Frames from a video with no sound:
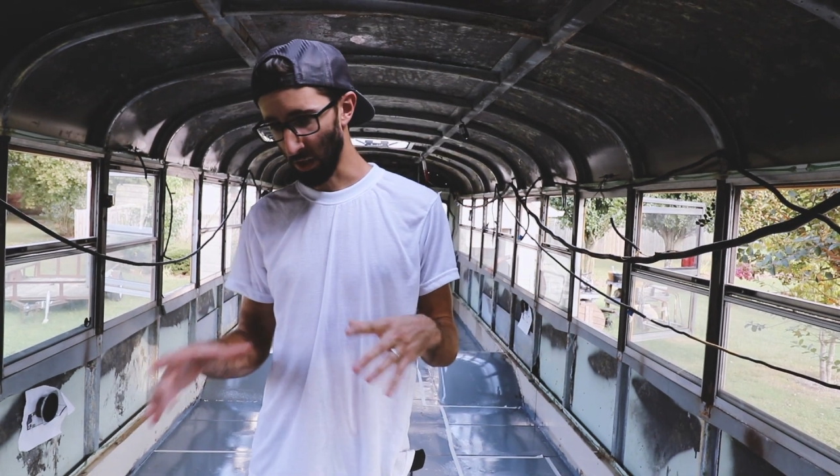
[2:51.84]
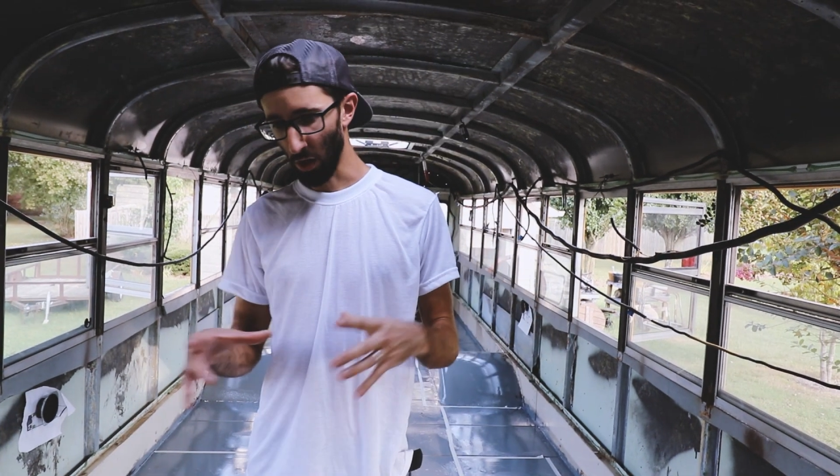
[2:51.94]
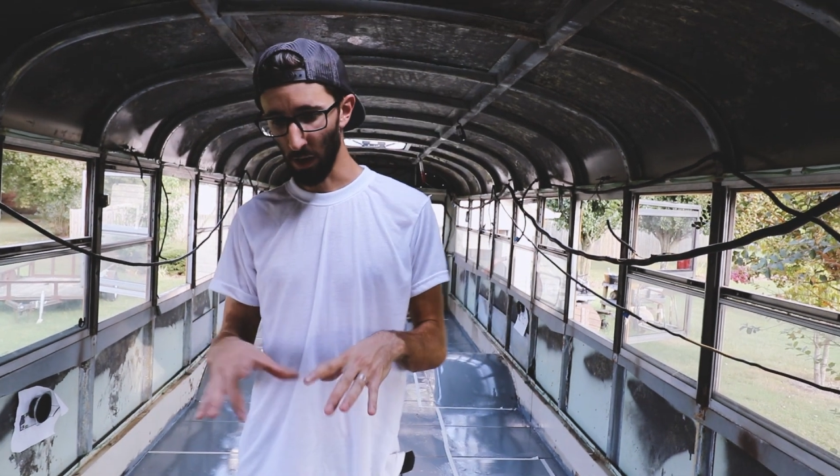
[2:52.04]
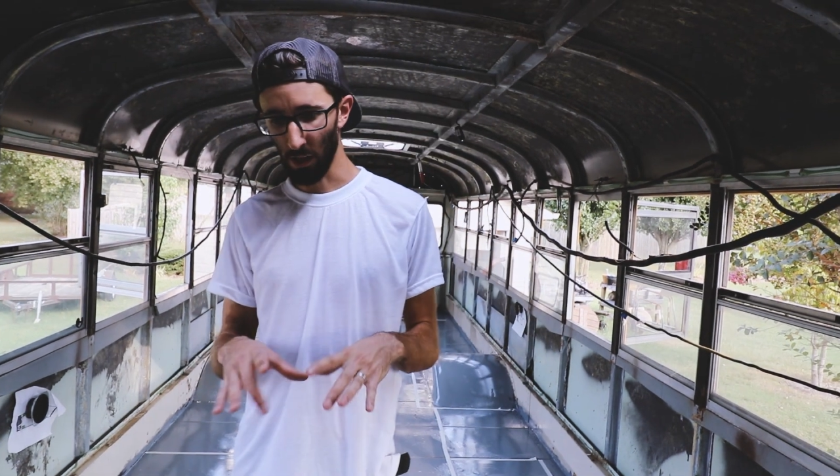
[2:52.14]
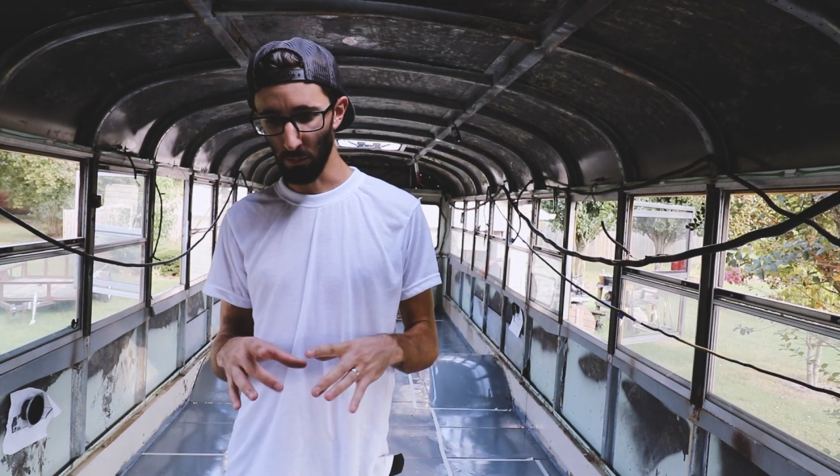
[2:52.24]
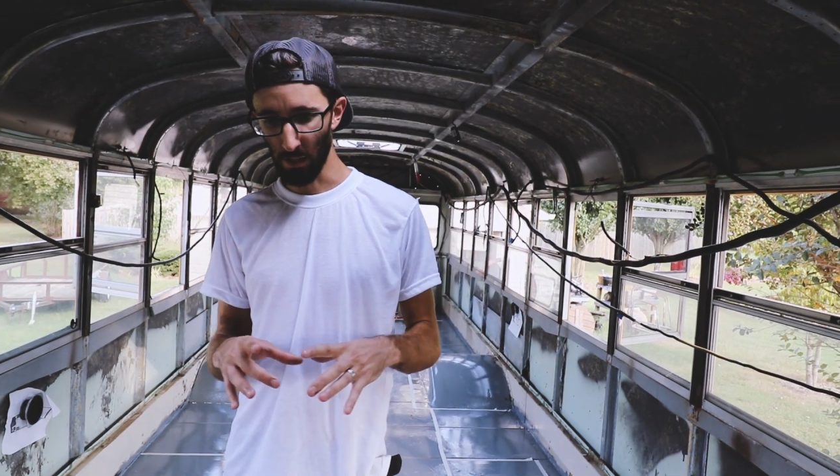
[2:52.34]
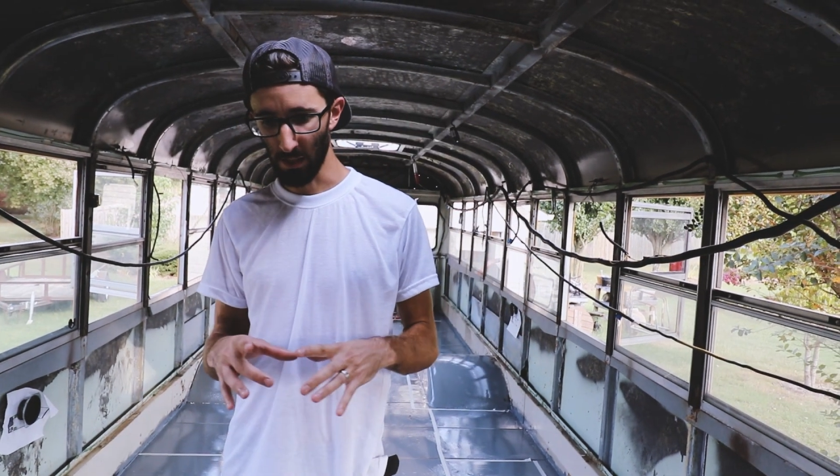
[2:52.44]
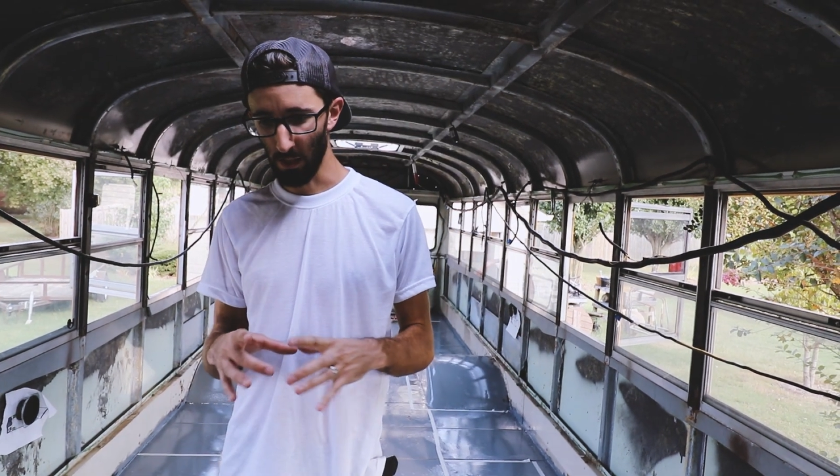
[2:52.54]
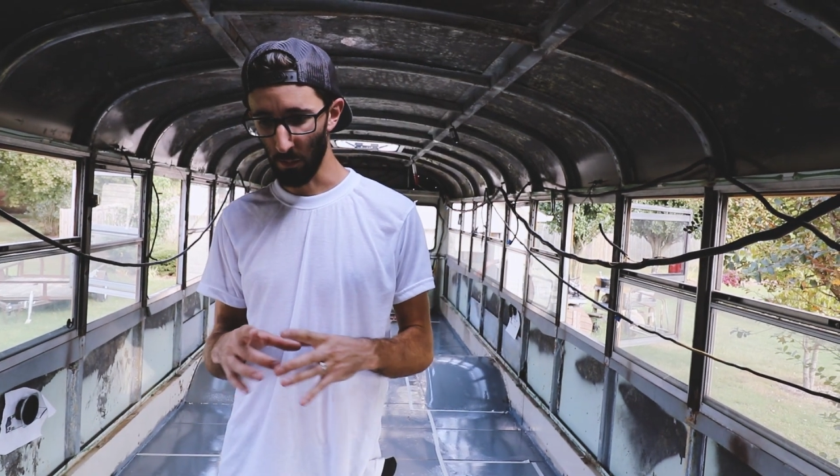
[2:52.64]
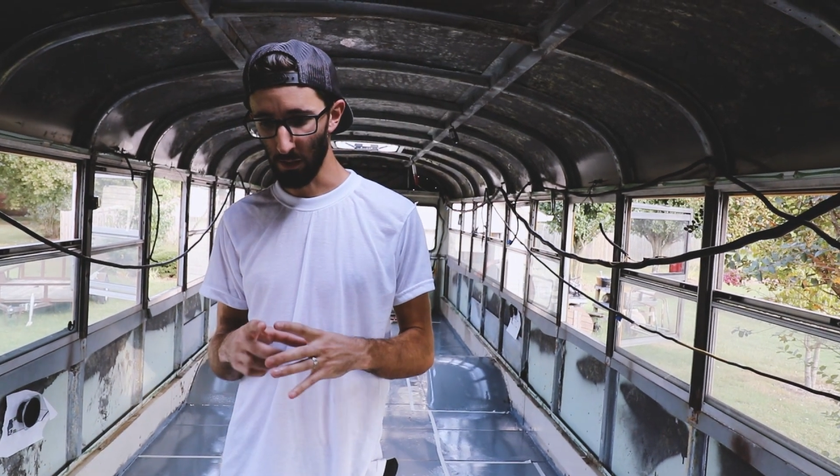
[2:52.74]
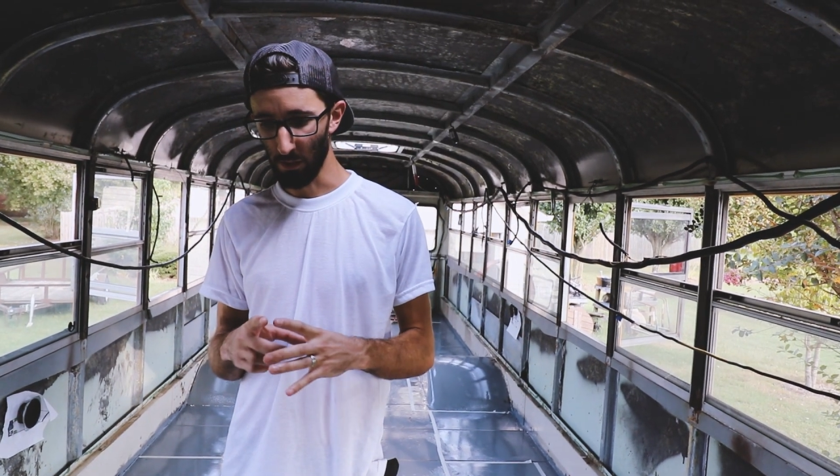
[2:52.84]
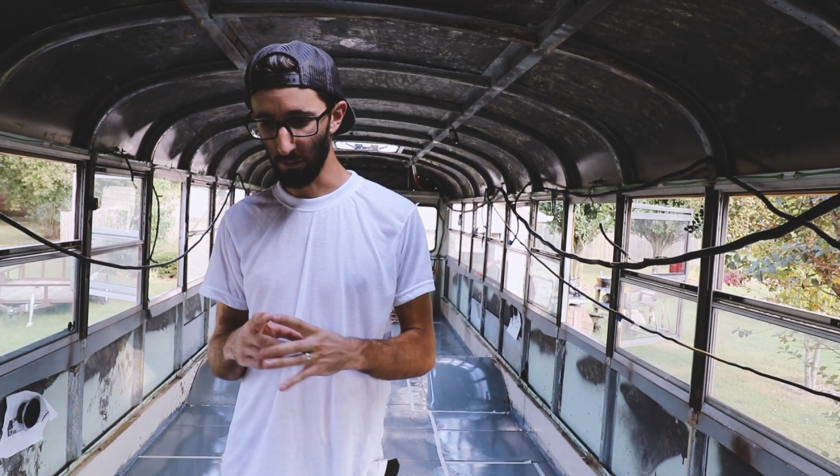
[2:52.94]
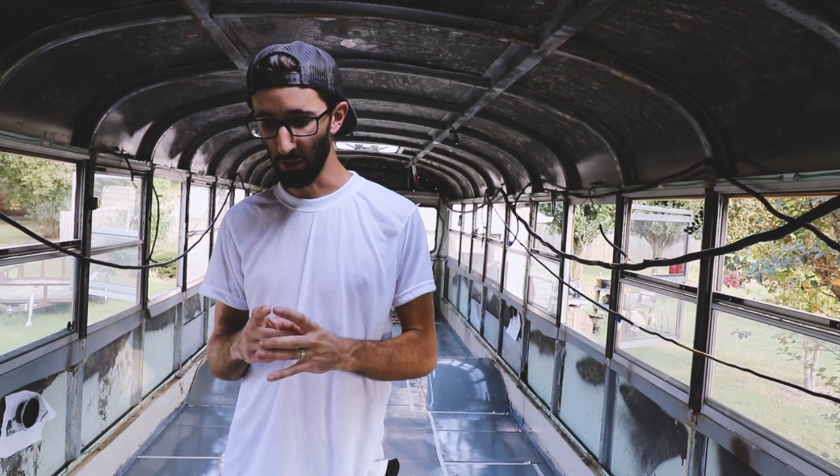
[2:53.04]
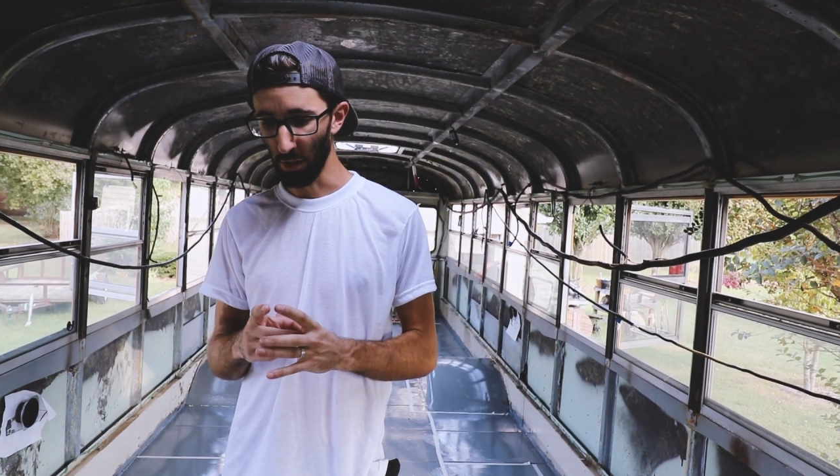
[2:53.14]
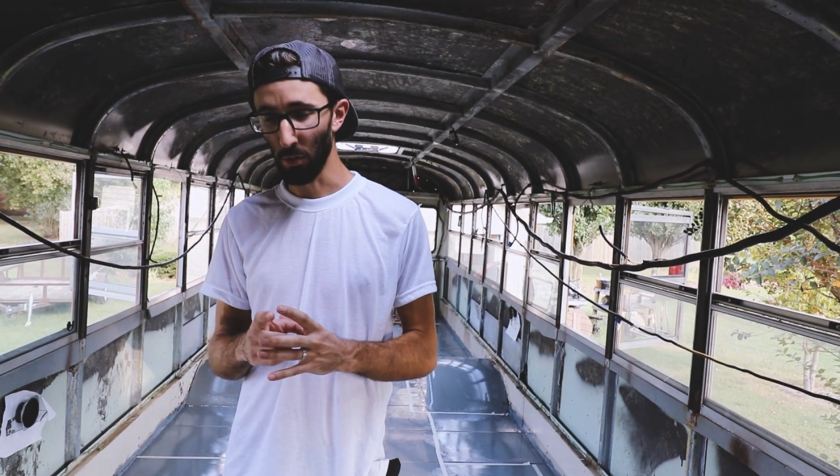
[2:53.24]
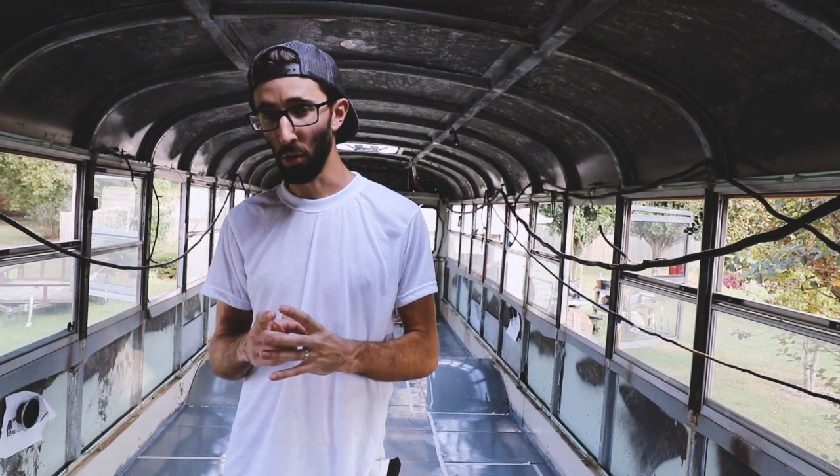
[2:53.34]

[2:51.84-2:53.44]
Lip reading: caulking wasn't going to fill up the